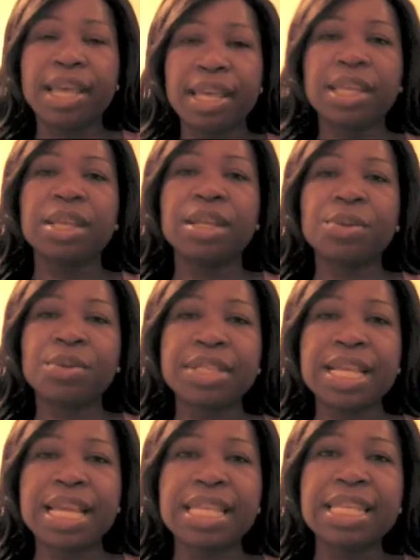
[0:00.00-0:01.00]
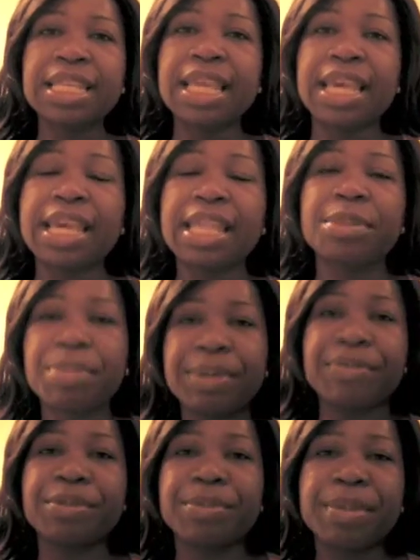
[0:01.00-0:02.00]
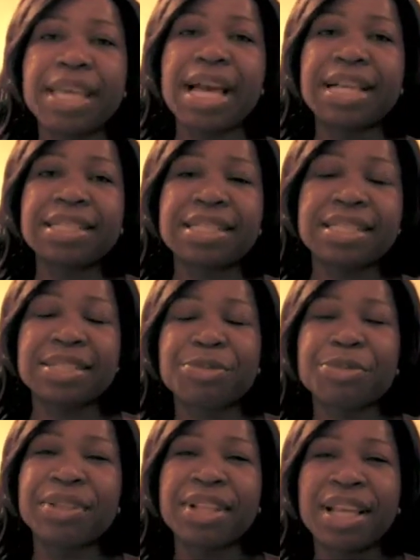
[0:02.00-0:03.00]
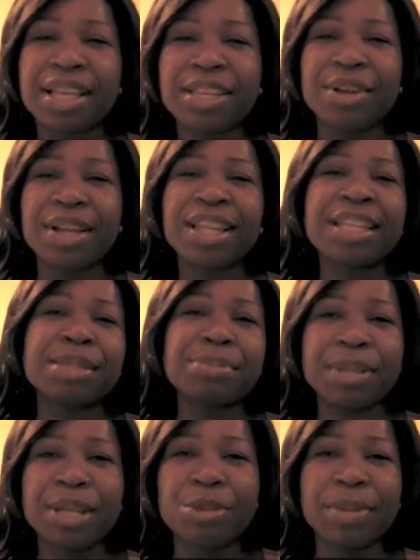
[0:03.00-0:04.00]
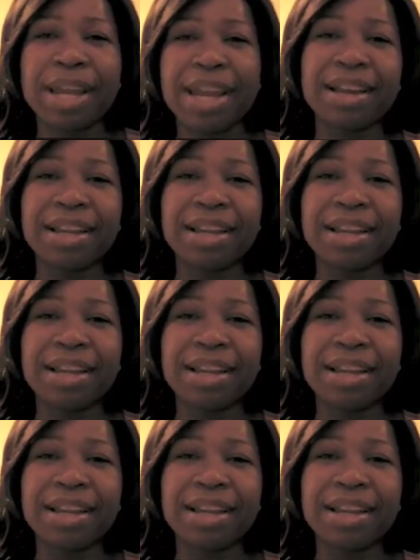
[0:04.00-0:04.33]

in retaining length. But for me, I just, you know, I like to play with my hair.